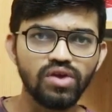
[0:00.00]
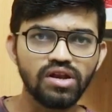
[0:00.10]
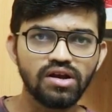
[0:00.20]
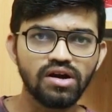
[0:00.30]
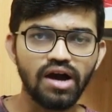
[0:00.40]

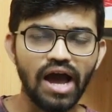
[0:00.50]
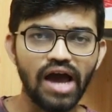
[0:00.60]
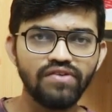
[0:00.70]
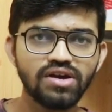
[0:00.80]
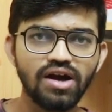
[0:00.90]
will
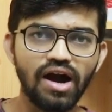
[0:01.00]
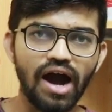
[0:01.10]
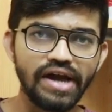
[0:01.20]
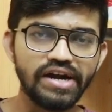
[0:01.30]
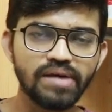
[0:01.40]
having a
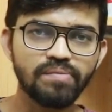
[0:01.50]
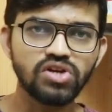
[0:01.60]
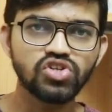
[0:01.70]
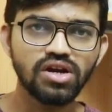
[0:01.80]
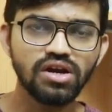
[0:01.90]
higher
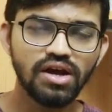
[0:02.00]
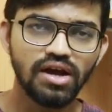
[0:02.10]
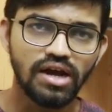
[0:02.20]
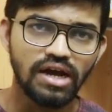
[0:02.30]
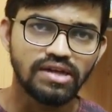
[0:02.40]
temperature,
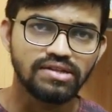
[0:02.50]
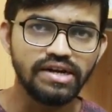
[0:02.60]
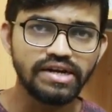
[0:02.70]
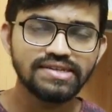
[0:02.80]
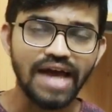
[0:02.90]

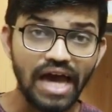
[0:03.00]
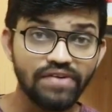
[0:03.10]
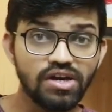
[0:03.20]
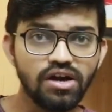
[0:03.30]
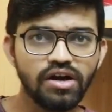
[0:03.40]
it is
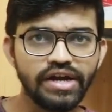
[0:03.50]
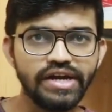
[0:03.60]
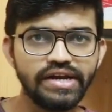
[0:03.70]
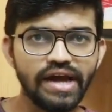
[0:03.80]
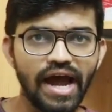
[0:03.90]
having a
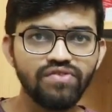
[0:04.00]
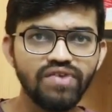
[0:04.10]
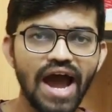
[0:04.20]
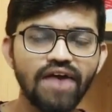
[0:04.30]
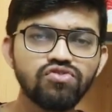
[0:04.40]
heat, and
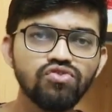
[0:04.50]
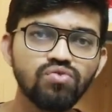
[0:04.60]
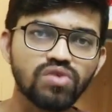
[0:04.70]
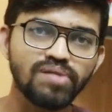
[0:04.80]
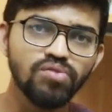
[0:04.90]
we have to
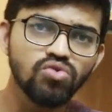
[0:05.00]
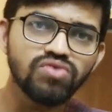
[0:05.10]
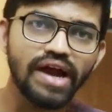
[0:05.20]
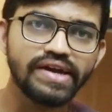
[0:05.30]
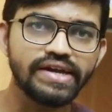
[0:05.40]

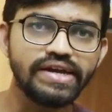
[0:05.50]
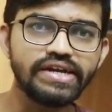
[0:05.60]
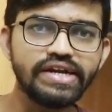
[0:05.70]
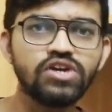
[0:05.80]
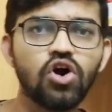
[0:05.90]
remove that
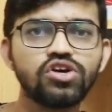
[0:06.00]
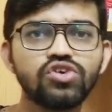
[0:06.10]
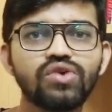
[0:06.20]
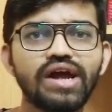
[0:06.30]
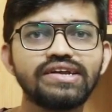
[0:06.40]
heat in
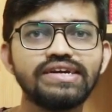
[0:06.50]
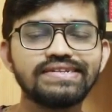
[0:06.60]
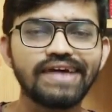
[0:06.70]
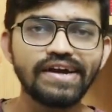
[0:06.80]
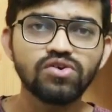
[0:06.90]
order to get the
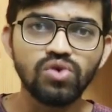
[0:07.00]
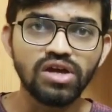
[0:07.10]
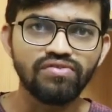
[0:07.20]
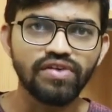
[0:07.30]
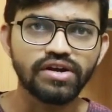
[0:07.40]
desired
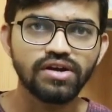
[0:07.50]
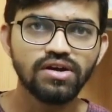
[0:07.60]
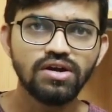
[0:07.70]
cooling effect.